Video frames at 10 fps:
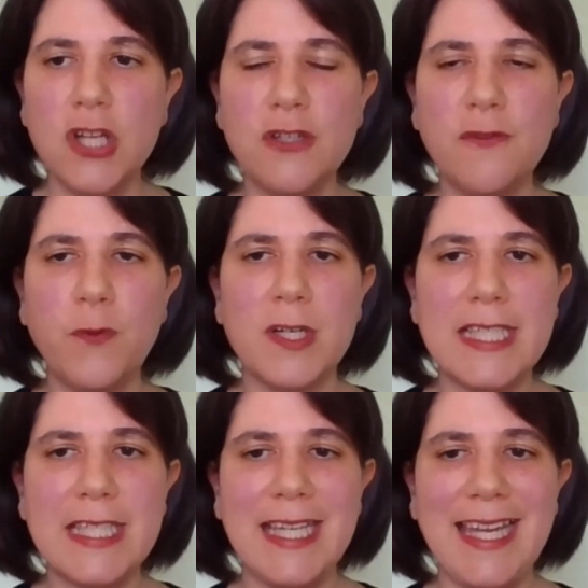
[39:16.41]
do you
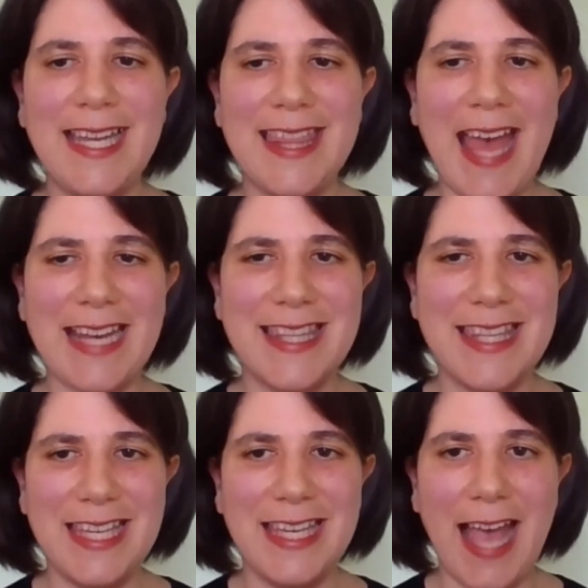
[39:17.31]
foresee that
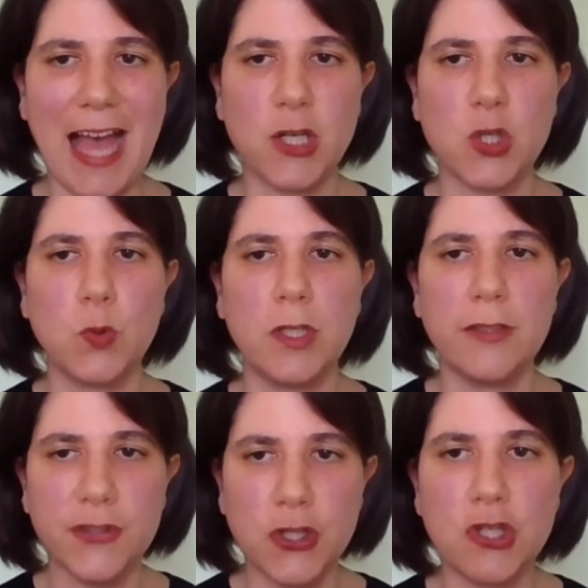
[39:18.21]
the actual
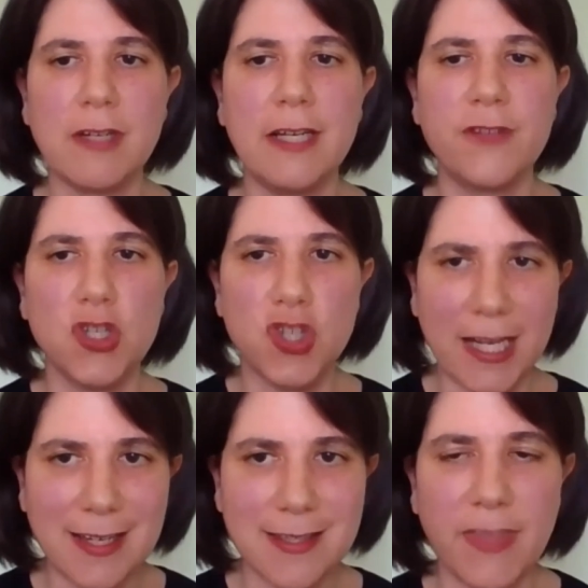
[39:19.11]
surgery of
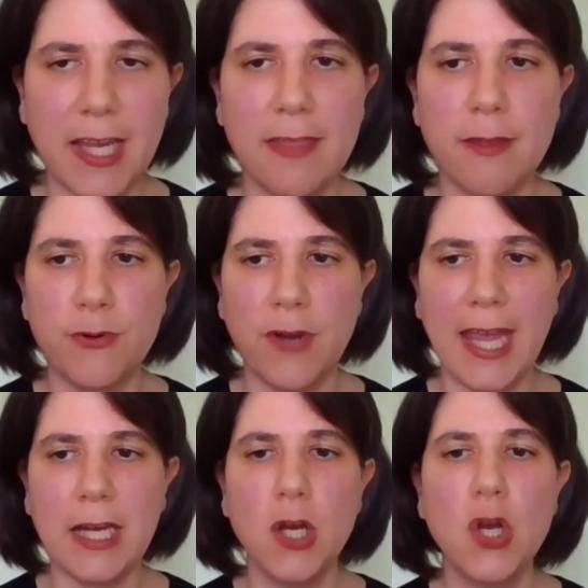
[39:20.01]
injecting something in the
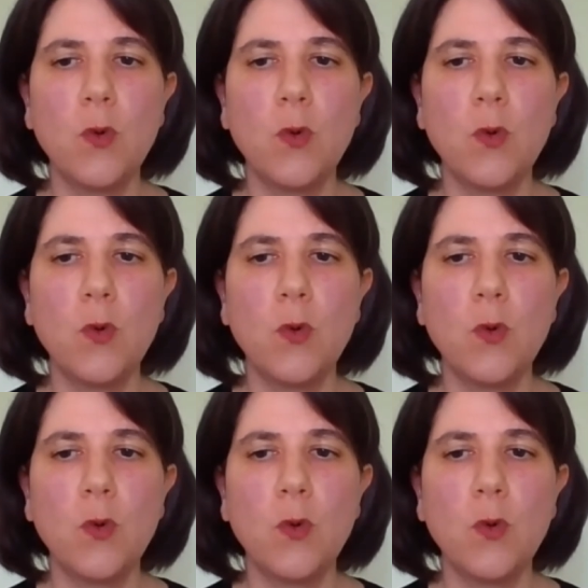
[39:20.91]
brain